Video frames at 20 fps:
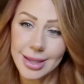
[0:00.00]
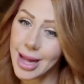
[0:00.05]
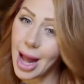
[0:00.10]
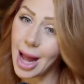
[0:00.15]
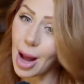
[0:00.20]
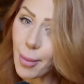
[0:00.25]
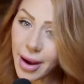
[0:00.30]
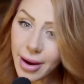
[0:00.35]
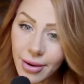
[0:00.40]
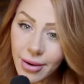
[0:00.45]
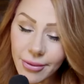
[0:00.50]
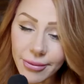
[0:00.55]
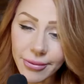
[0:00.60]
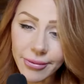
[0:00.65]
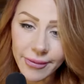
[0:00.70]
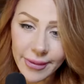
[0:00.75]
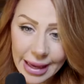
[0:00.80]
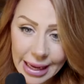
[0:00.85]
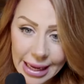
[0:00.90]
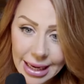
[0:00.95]
down by your
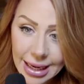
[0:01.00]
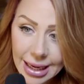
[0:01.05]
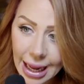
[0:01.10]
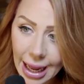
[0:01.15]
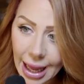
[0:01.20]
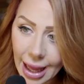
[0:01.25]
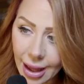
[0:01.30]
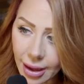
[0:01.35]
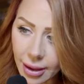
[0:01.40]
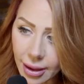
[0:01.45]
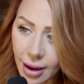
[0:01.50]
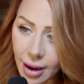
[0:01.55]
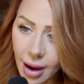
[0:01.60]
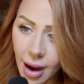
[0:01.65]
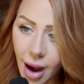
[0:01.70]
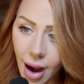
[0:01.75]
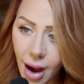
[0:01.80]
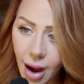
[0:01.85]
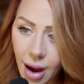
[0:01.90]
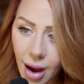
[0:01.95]
feet again.
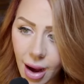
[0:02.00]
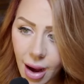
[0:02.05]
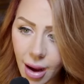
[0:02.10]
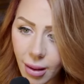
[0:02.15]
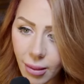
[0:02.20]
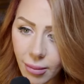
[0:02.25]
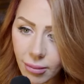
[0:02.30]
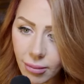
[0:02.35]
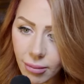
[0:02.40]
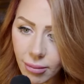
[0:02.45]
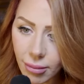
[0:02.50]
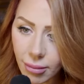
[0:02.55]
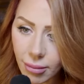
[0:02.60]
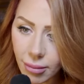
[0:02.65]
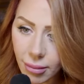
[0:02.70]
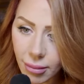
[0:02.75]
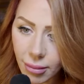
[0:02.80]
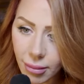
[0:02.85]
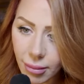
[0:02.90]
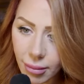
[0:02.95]
Um,